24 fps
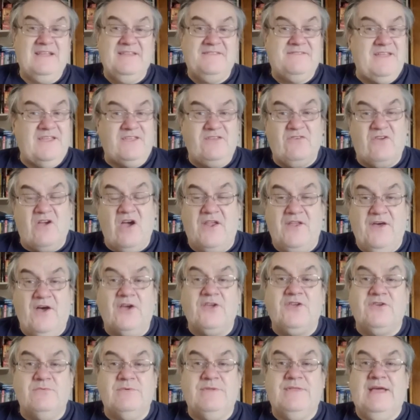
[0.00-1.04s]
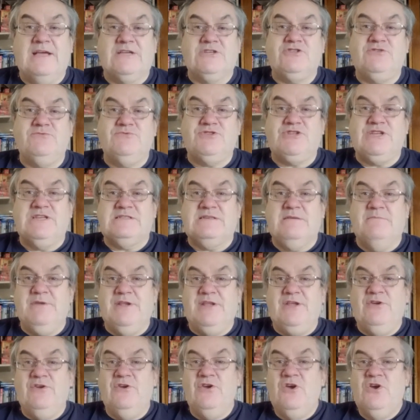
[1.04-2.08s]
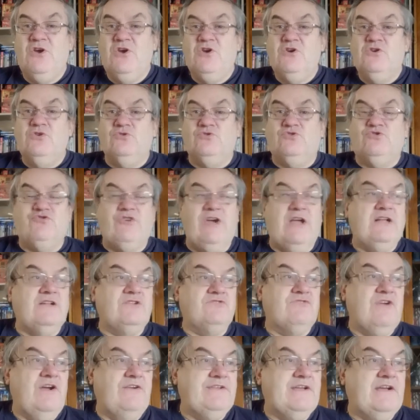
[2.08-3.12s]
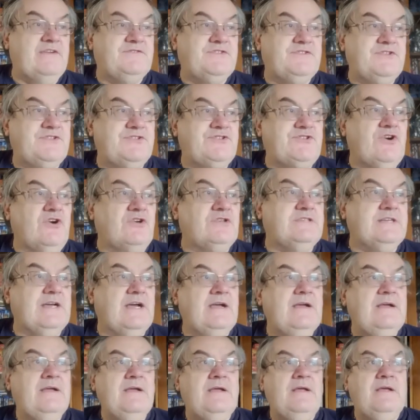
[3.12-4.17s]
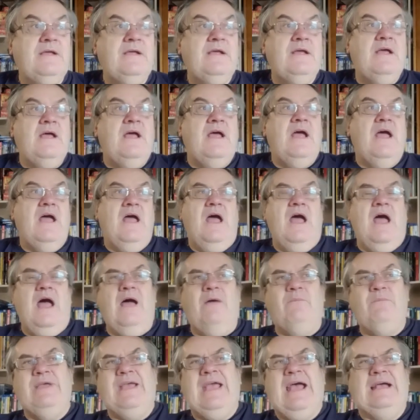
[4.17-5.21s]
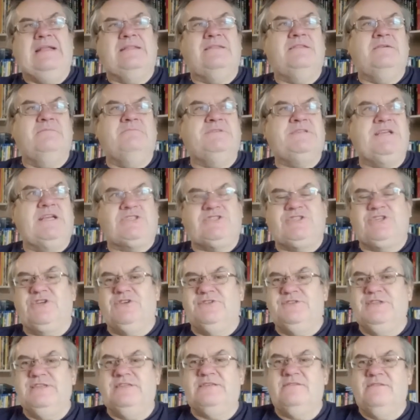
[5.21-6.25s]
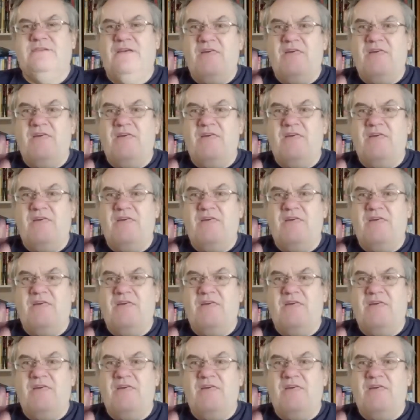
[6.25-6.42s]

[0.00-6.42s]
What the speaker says: I think you can't argue with that. She was just somebody who trailed round after the Doctor. And we had them touching on this